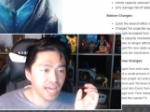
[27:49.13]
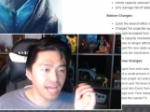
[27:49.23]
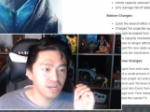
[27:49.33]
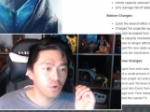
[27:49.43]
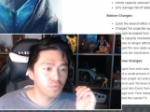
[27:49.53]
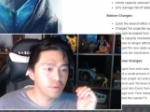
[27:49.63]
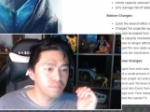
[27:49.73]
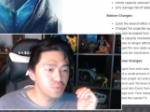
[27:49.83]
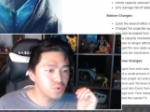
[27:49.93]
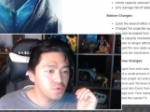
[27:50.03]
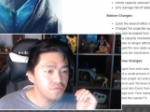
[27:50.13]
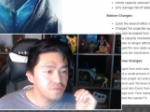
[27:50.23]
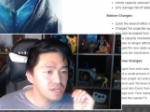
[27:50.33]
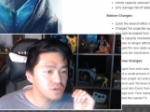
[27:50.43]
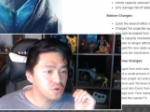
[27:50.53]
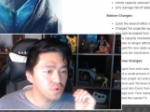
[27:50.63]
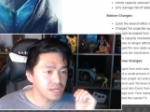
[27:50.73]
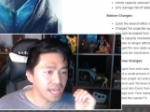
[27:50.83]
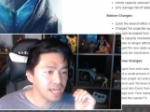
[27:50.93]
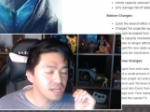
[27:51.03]
and removed
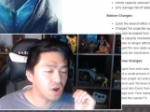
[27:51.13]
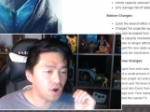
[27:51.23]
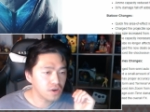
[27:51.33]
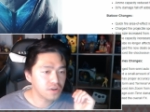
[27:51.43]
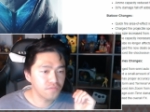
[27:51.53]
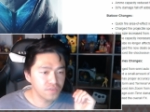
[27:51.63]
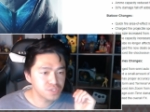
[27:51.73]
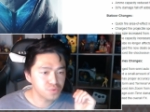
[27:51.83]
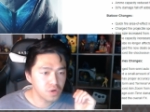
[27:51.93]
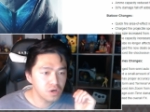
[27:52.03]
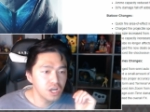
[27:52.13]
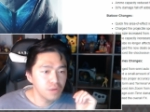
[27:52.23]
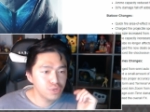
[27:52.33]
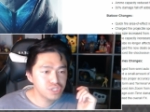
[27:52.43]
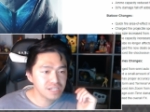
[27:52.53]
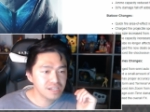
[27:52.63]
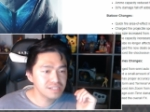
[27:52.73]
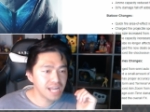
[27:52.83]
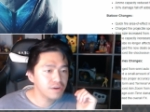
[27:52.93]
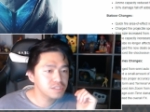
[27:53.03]
grenade arc visual.
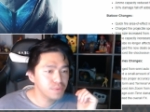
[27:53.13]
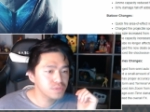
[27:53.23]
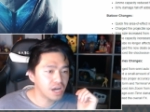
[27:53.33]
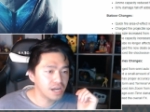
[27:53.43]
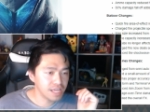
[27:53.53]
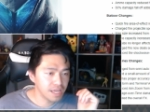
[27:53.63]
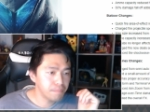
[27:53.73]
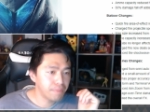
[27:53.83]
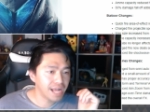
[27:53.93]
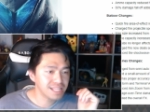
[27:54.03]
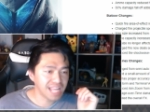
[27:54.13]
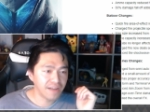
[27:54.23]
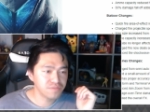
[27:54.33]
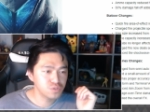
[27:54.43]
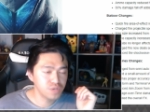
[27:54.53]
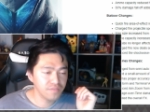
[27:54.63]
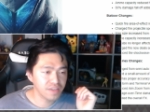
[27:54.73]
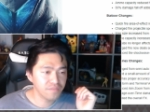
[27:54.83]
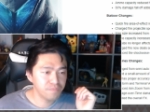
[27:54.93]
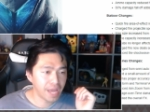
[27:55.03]
Projectile now explodes on impact after
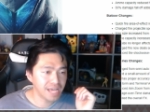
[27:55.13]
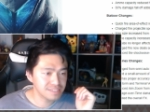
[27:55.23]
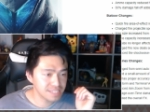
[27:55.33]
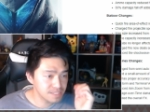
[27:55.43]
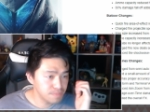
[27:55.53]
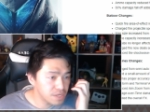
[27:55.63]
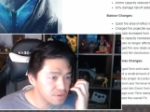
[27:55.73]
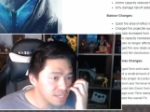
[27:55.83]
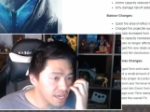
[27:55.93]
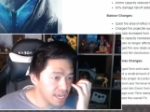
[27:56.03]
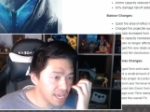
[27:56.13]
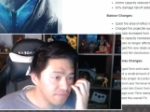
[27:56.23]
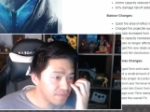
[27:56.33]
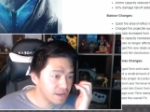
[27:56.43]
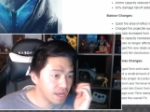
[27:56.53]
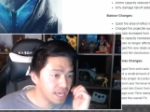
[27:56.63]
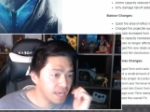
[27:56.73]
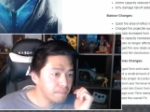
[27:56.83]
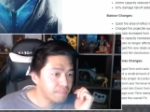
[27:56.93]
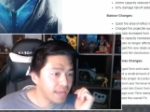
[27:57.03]
traveling past 6 meters. If it
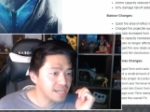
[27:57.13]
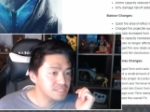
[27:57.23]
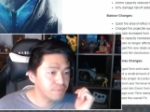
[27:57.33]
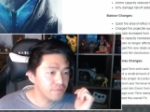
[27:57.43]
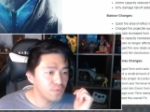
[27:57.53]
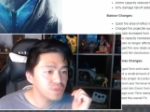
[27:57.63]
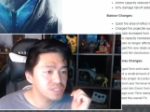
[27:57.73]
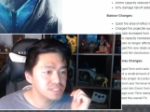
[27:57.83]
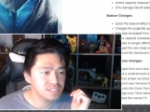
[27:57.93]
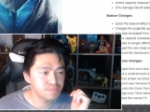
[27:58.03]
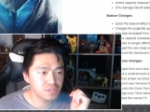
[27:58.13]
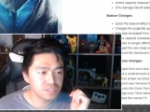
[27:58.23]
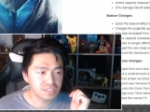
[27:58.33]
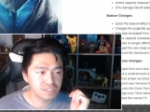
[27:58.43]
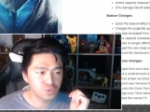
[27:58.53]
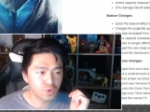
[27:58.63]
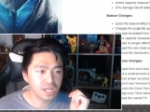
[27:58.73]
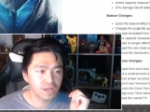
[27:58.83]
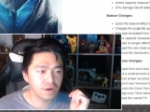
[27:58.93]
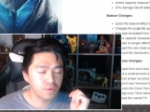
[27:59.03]
impacts before the 6 meters is
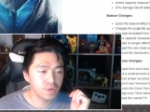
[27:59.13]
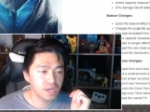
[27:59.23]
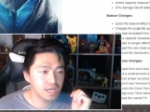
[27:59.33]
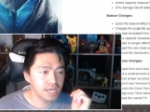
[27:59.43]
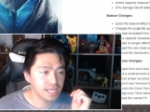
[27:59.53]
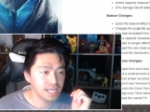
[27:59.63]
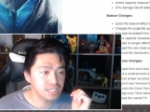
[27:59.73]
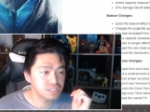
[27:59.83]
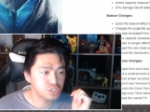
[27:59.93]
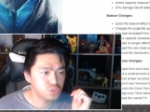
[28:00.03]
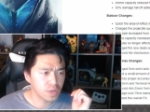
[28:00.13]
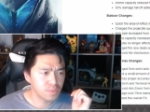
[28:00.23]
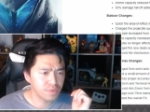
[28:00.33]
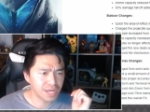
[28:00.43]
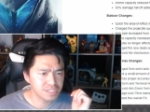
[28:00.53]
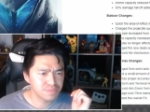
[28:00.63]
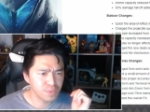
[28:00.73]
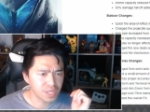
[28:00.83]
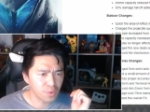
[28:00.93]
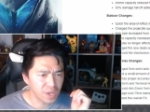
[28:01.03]
destroyed, it, it is destroyed without
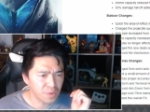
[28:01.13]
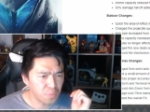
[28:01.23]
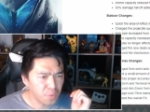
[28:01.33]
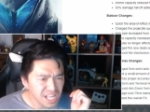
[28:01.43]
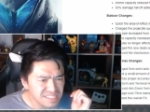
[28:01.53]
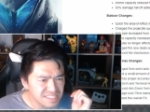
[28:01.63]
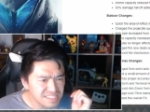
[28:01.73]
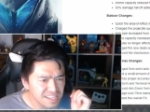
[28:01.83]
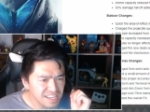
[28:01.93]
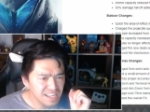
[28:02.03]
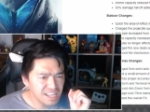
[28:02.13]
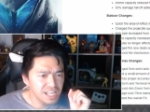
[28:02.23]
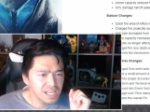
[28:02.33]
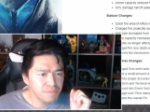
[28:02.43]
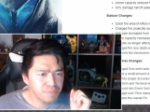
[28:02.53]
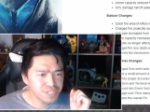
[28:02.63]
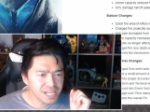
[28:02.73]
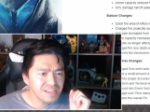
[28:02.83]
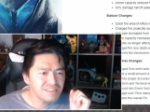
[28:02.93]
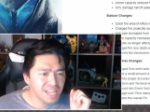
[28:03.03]
exploding. Wait, what?
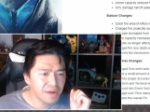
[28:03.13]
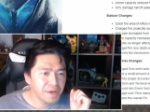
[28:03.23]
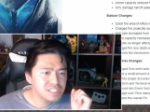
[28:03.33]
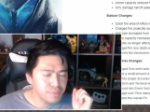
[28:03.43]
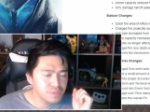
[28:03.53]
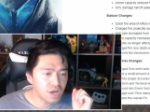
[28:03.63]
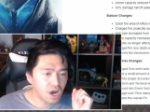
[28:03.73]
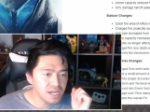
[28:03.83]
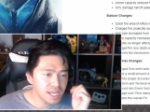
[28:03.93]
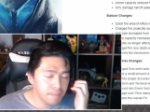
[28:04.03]
Projectile now explodes on